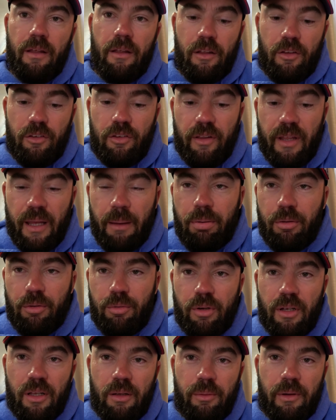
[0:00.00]
So the app is
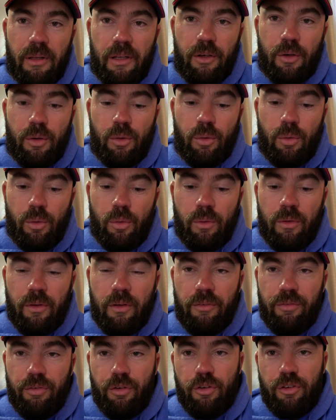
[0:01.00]
really, really cool
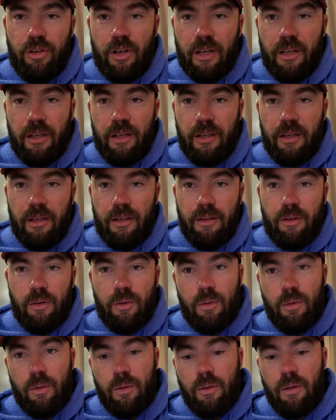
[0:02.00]
for checking
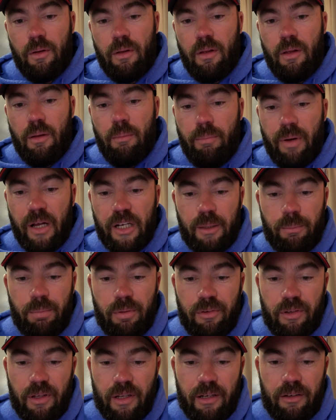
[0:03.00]
your battery
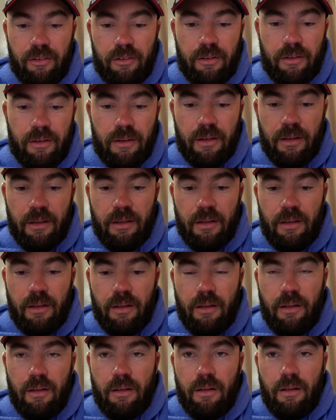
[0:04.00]
percentage,
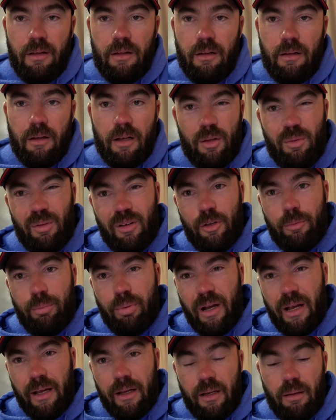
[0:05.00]
as well as
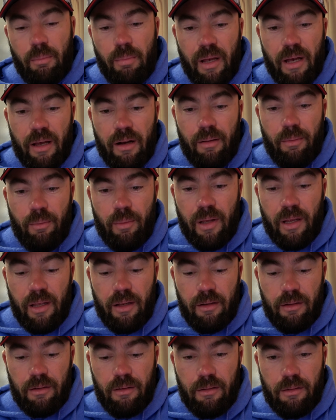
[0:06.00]
bragging about it
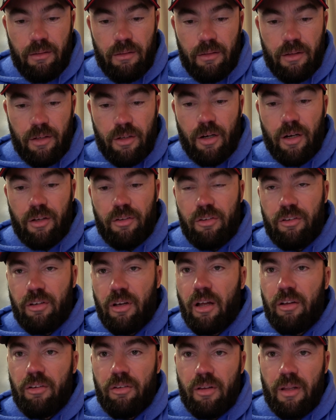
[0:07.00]
when guys are
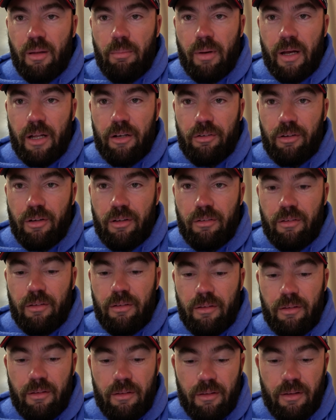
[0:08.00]
charging their
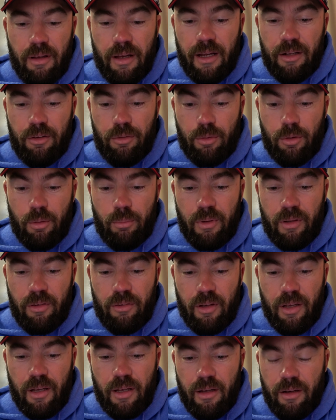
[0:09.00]
batteries at tournaments
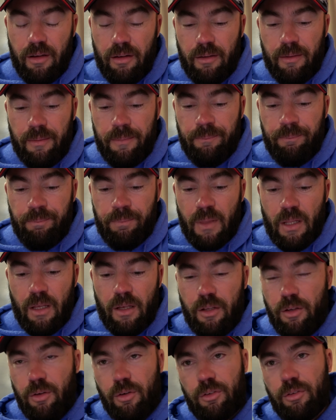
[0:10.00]
and
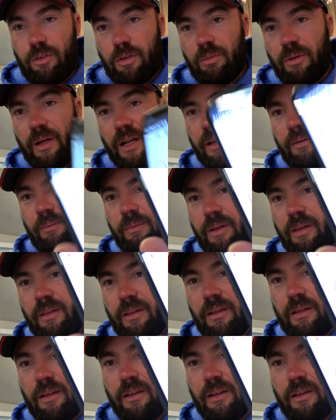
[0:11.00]
you're still running with